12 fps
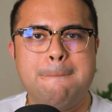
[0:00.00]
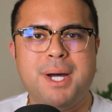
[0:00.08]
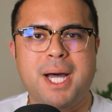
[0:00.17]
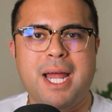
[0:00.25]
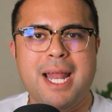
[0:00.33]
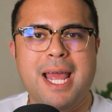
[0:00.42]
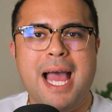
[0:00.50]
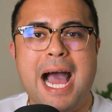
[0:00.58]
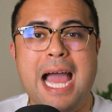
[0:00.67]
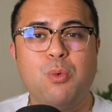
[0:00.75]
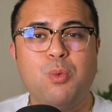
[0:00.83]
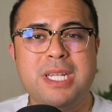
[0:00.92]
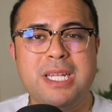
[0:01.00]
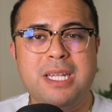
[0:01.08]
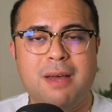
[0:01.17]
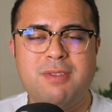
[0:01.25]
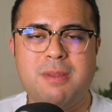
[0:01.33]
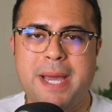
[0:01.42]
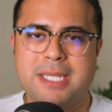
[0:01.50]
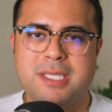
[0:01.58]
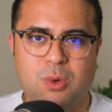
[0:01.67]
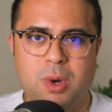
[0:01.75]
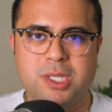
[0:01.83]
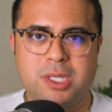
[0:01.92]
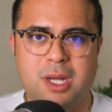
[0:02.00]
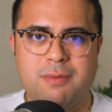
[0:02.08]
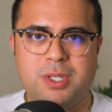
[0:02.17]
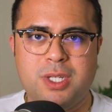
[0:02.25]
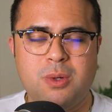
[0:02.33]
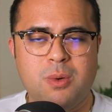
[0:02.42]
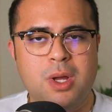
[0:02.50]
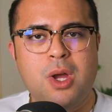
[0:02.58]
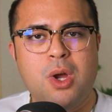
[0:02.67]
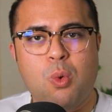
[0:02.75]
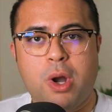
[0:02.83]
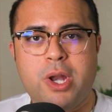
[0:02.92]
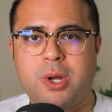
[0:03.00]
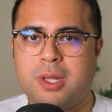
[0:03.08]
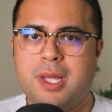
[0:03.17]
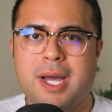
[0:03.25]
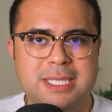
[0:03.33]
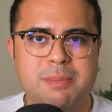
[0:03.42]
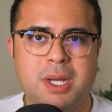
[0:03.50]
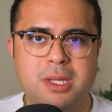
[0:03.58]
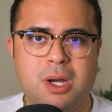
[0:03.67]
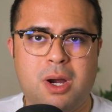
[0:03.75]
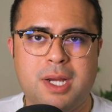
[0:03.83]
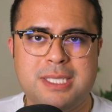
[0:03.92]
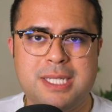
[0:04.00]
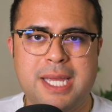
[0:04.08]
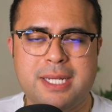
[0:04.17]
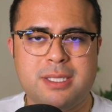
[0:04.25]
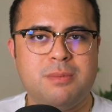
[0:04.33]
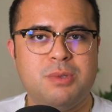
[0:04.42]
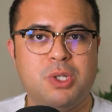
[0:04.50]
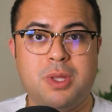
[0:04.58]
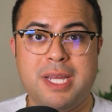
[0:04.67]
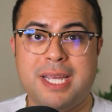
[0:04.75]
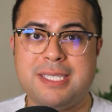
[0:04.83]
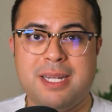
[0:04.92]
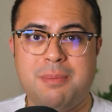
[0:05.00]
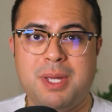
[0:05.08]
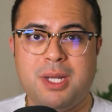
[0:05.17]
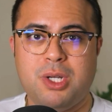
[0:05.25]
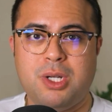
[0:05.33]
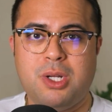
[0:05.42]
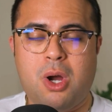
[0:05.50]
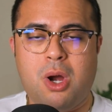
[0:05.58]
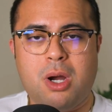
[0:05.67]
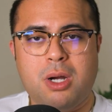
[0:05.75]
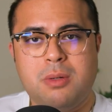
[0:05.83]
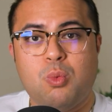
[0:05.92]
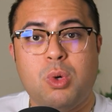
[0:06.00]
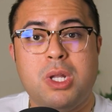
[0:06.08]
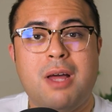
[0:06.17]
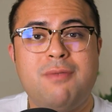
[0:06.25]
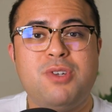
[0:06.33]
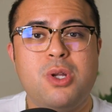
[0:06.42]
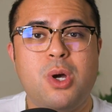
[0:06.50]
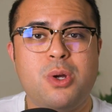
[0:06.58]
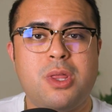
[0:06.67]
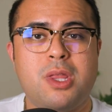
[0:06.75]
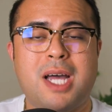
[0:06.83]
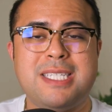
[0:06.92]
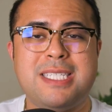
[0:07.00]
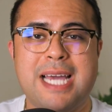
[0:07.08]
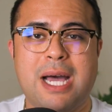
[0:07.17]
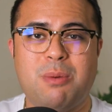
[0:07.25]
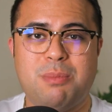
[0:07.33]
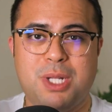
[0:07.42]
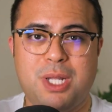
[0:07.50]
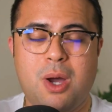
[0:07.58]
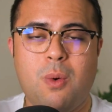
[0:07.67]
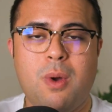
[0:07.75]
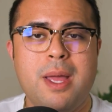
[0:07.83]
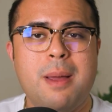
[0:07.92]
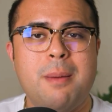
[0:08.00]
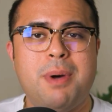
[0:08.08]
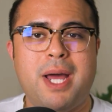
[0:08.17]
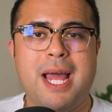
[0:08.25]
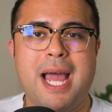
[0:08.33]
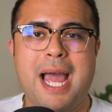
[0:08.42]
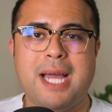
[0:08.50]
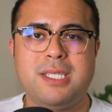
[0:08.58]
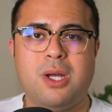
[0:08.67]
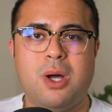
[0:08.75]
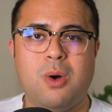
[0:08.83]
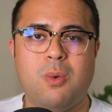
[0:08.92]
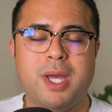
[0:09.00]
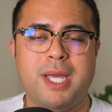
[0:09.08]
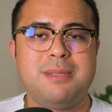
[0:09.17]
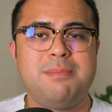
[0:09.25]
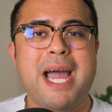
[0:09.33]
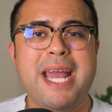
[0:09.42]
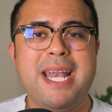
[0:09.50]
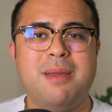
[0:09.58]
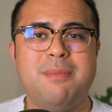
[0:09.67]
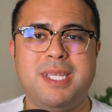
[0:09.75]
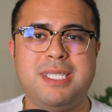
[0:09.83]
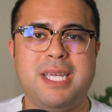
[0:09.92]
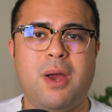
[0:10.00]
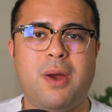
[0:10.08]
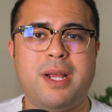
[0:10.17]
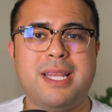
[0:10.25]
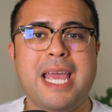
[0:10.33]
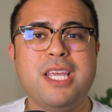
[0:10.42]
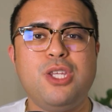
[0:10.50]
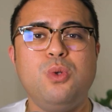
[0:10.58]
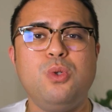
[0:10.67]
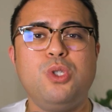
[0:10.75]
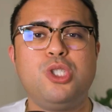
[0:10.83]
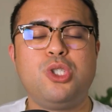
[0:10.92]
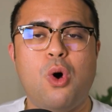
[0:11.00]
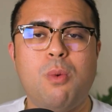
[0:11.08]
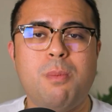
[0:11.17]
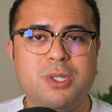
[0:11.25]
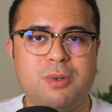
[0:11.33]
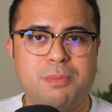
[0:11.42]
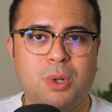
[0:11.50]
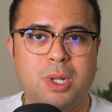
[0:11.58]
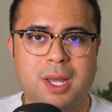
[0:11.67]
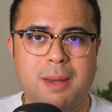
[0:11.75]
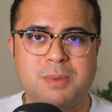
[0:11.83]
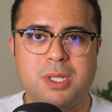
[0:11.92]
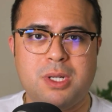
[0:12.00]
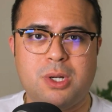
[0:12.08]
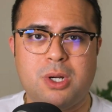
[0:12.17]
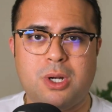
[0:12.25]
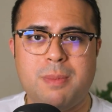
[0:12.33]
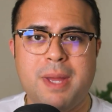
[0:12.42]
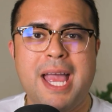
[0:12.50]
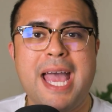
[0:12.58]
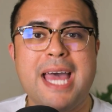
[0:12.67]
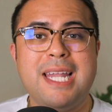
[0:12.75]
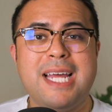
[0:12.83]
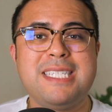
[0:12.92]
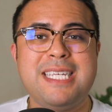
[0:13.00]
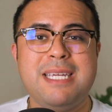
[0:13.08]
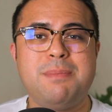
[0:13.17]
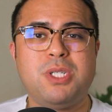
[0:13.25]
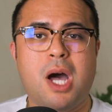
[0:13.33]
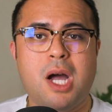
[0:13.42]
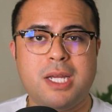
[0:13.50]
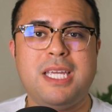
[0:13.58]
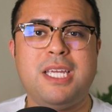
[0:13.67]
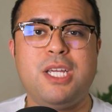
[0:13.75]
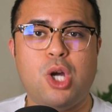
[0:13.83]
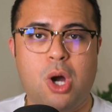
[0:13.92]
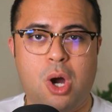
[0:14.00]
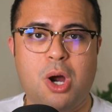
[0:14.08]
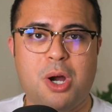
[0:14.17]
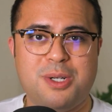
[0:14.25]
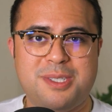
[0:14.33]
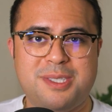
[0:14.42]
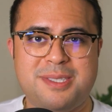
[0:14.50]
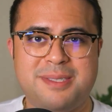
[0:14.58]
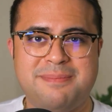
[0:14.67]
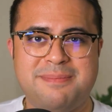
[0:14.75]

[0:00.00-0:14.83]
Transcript: But I would love to pass the question off to you. What are your thoughts about the RSX? Do you think it's going to be a good car? Would love to know your thoughts down below. But as always, my name is Eric. Thank you so much for pulling up to the curb, and let's keep talking cars.